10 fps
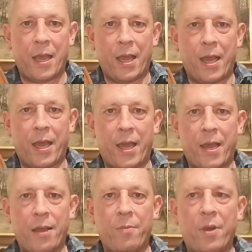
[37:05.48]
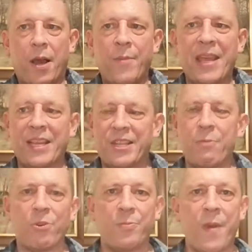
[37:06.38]
I'm not going to say
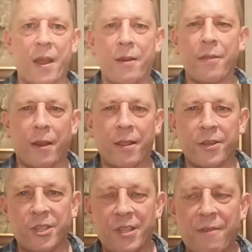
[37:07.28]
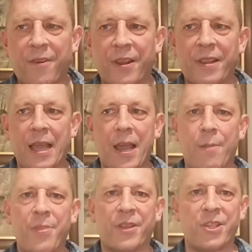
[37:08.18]
one's better than the other, they're just different.
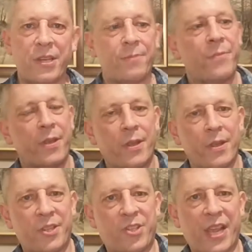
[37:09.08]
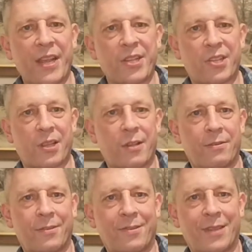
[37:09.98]
This one sings
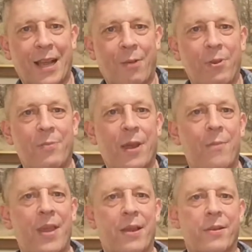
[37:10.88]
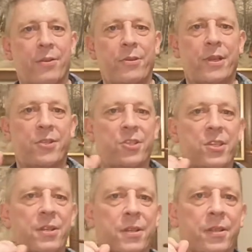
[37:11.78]
a wee bit more. Now you can see
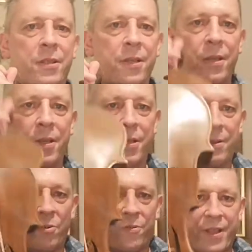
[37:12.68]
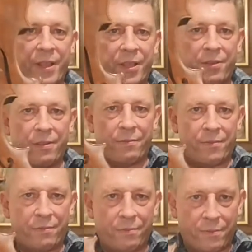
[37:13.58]
hopefully
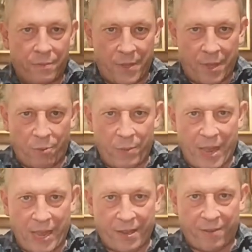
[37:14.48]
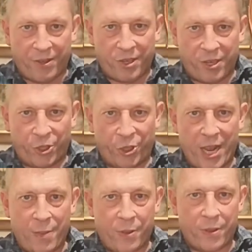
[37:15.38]
a wee bit of difference in the shape.